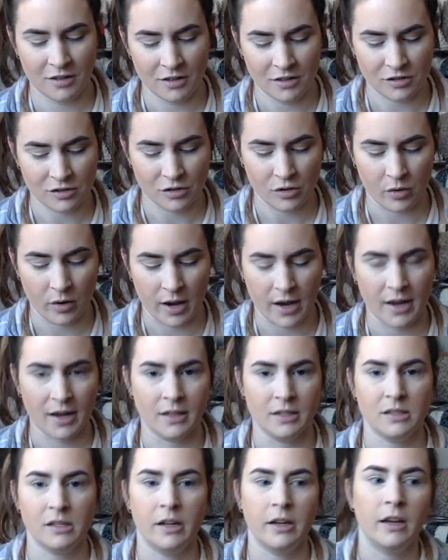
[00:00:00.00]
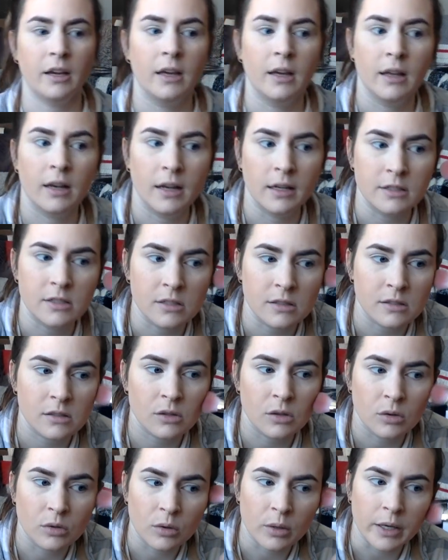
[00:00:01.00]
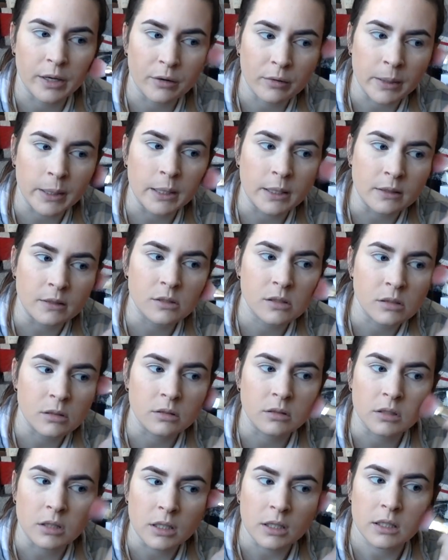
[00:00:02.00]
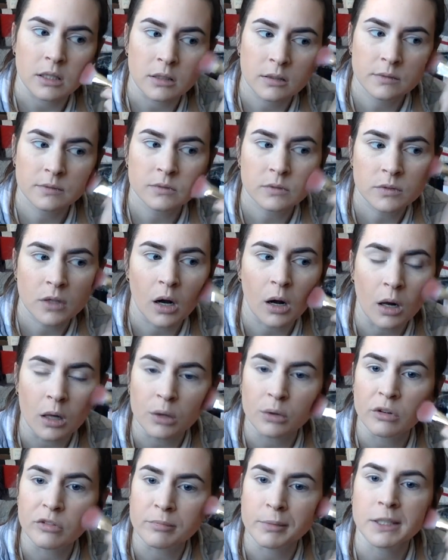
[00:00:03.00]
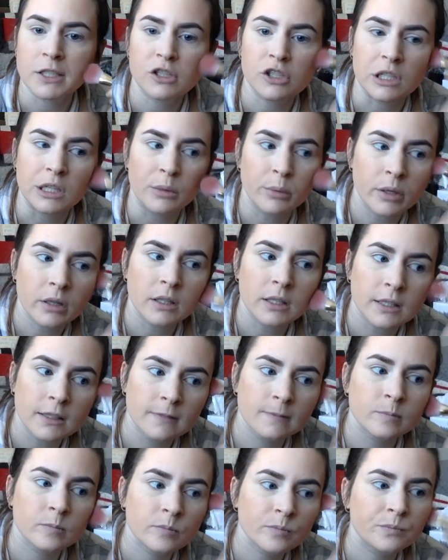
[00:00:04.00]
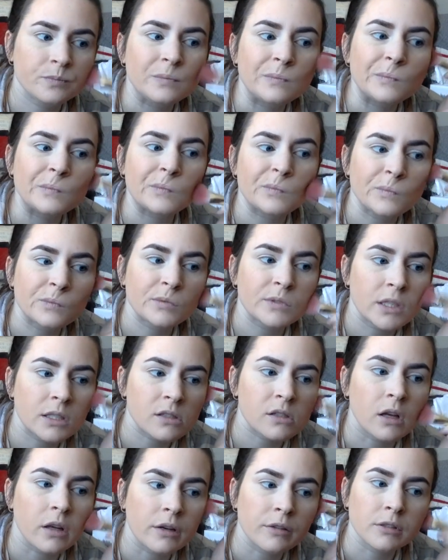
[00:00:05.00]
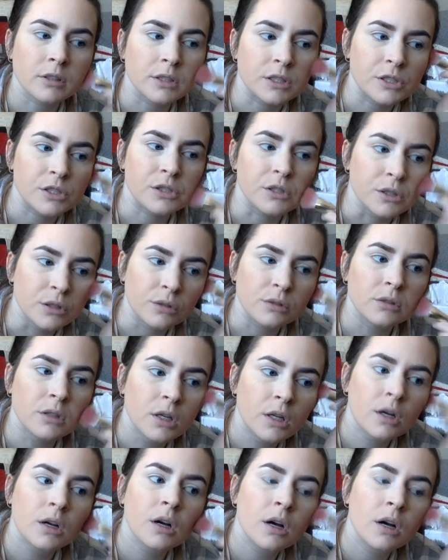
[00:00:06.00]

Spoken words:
So I take it and I just go, like, right into the hollow of my cheek with it. That's all I really do.